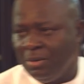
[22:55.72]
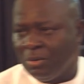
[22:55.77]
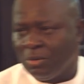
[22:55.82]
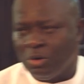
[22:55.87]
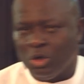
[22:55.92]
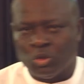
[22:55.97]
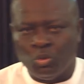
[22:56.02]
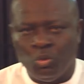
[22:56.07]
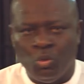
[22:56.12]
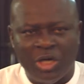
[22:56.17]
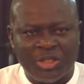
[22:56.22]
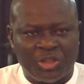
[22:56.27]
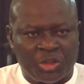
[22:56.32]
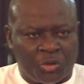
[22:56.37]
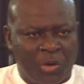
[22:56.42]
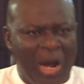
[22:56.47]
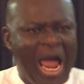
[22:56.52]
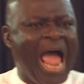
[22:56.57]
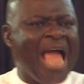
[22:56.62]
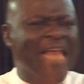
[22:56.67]
because we were
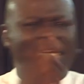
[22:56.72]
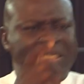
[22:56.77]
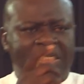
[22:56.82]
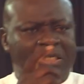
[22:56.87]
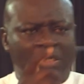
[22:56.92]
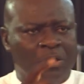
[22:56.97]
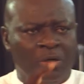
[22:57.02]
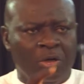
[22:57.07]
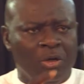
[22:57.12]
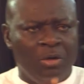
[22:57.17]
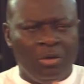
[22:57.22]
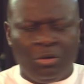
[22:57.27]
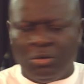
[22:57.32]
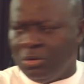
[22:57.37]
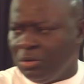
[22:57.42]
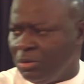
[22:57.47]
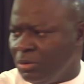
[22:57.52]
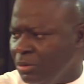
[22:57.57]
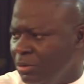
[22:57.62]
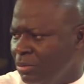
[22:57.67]
trained
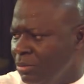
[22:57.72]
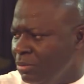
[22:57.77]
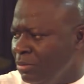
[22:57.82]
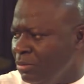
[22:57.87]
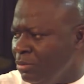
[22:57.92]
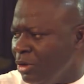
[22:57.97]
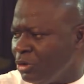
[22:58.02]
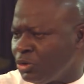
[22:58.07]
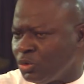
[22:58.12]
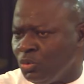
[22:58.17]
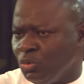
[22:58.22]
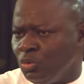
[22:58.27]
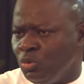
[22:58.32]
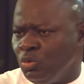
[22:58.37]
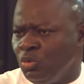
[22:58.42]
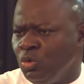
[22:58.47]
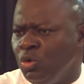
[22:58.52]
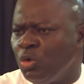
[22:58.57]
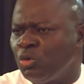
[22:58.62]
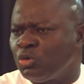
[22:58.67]
not to
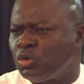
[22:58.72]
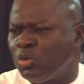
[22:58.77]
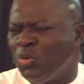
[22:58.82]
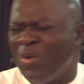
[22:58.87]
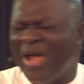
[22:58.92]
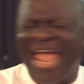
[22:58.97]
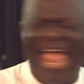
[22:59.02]
look to